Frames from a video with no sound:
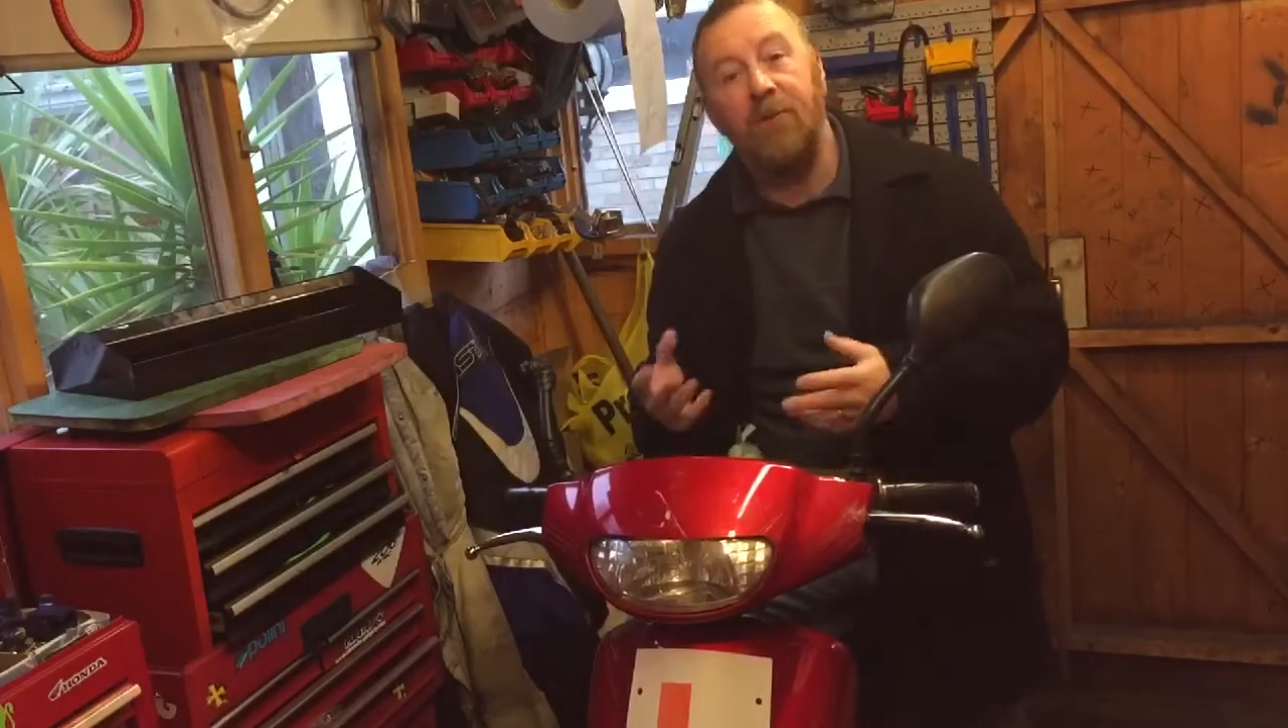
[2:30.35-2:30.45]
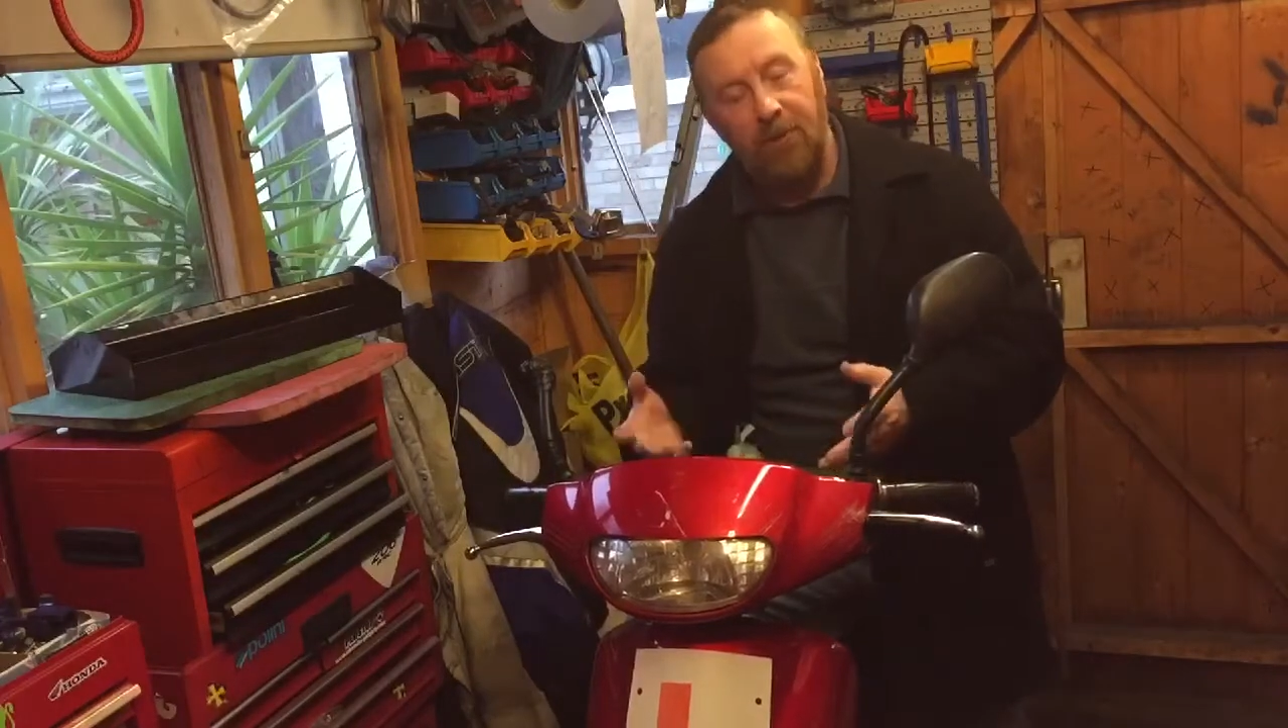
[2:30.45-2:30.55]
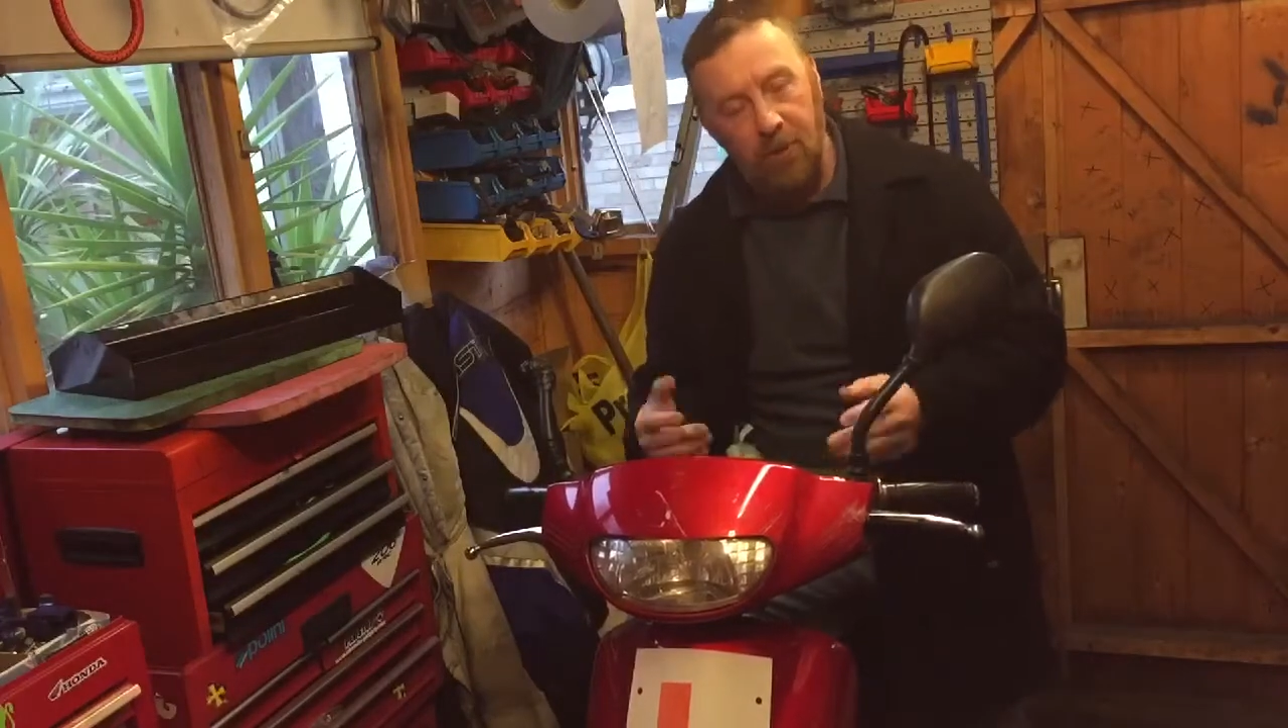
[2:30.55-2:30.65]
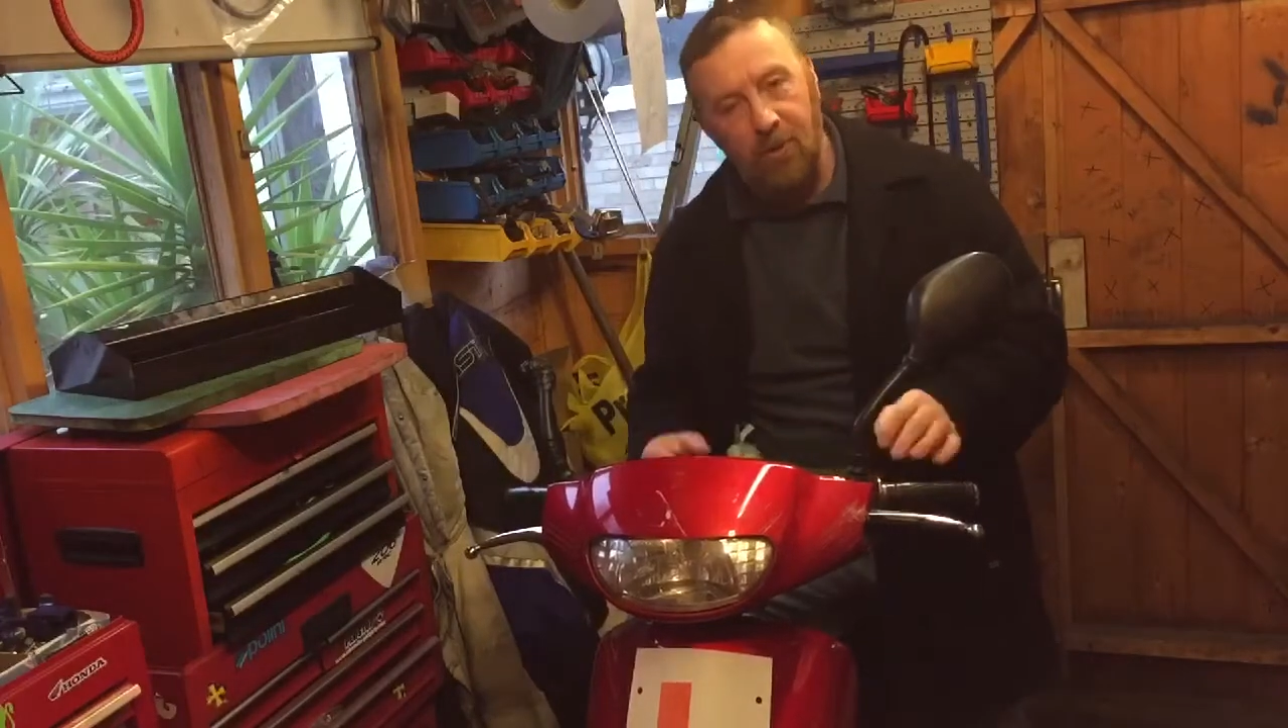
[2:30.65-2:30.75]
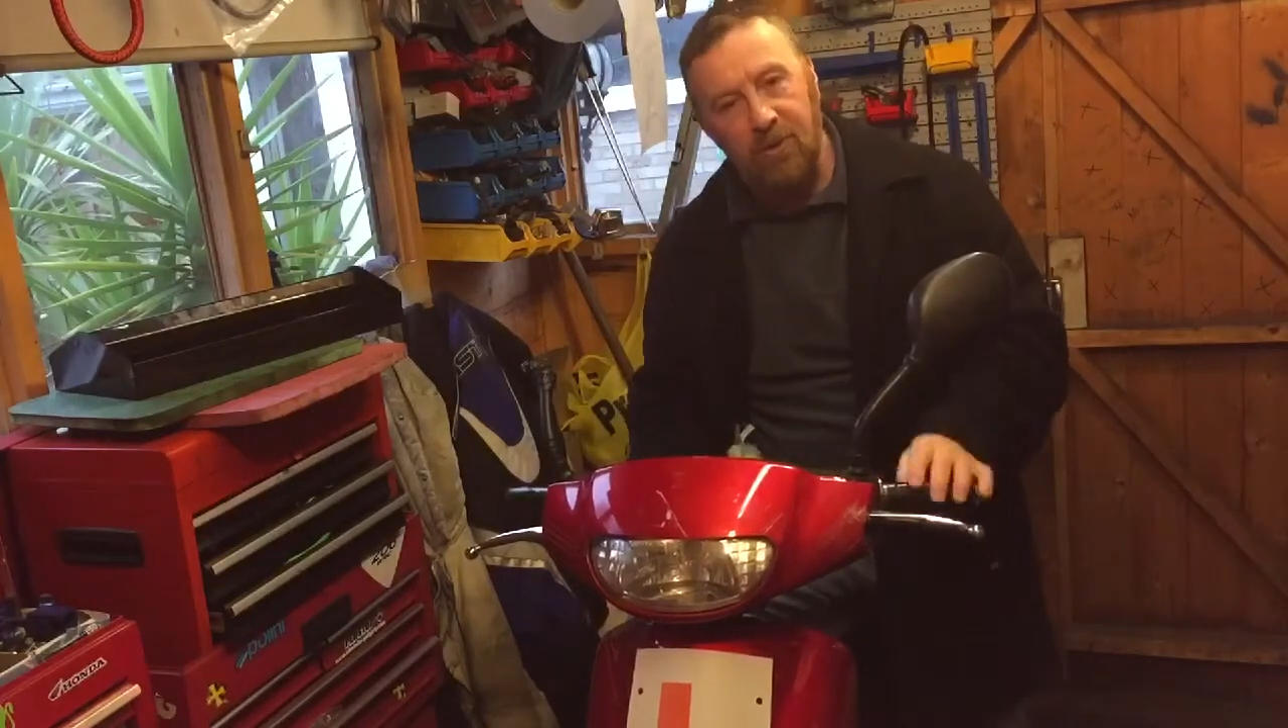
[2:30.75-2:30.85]

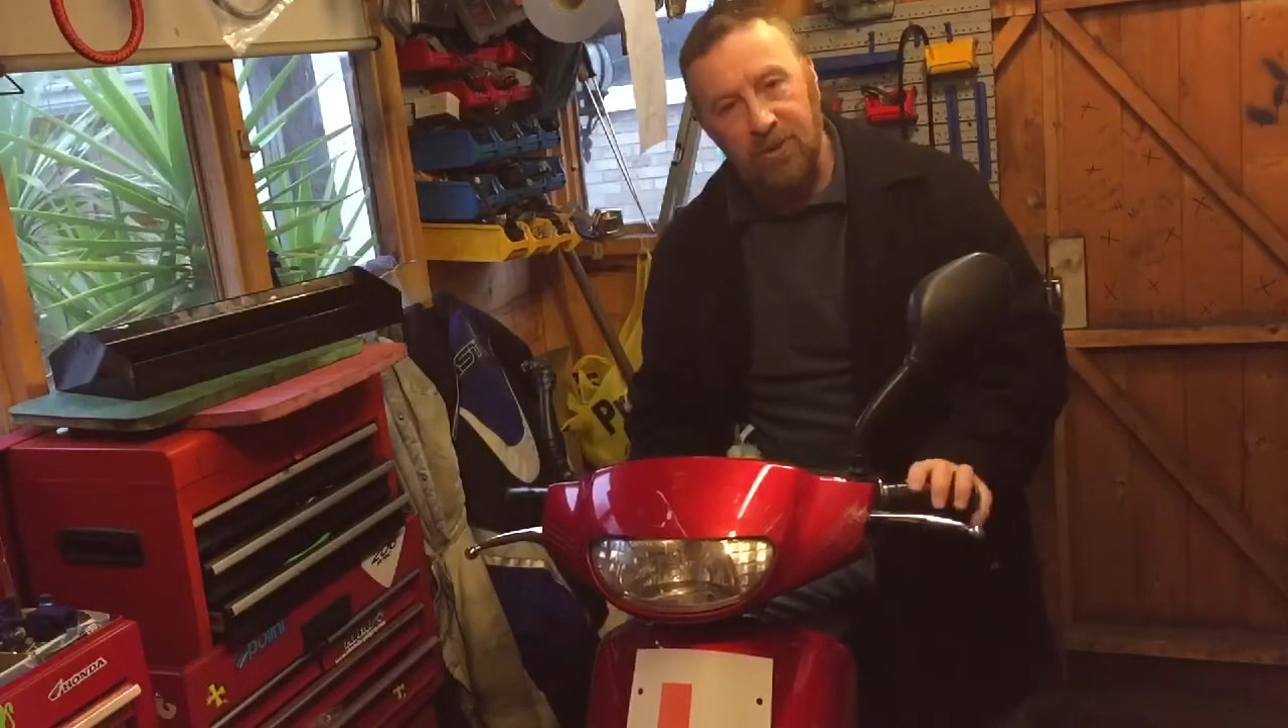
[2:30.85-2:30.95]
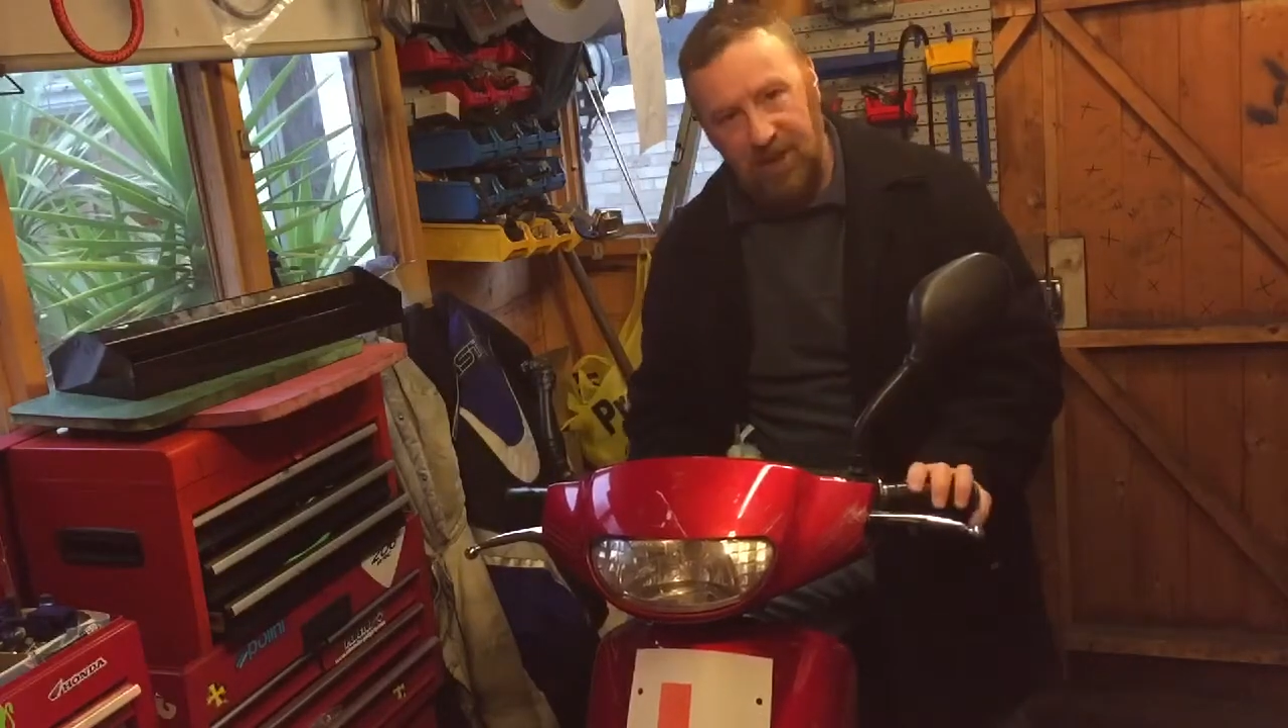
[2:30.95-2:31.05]
fuse,